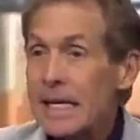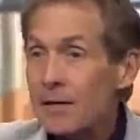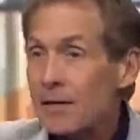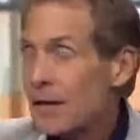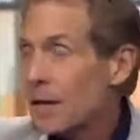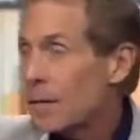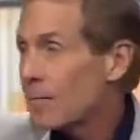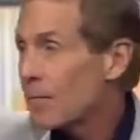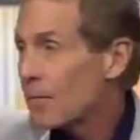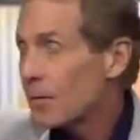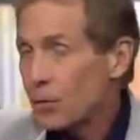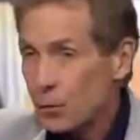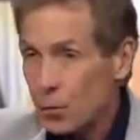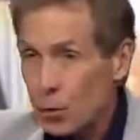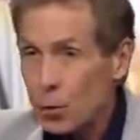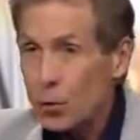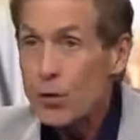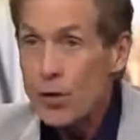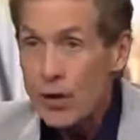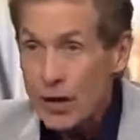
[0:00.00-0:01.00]
get them
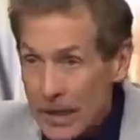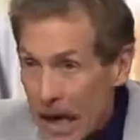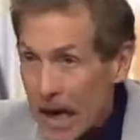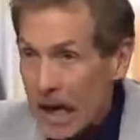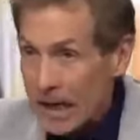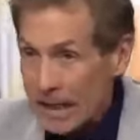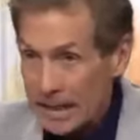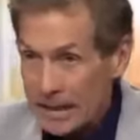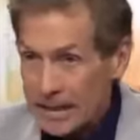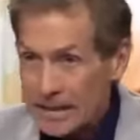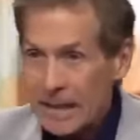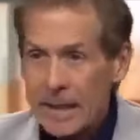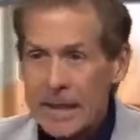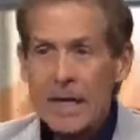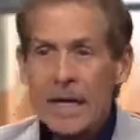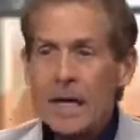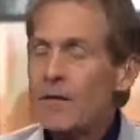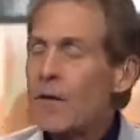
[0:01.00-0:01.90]
through the night.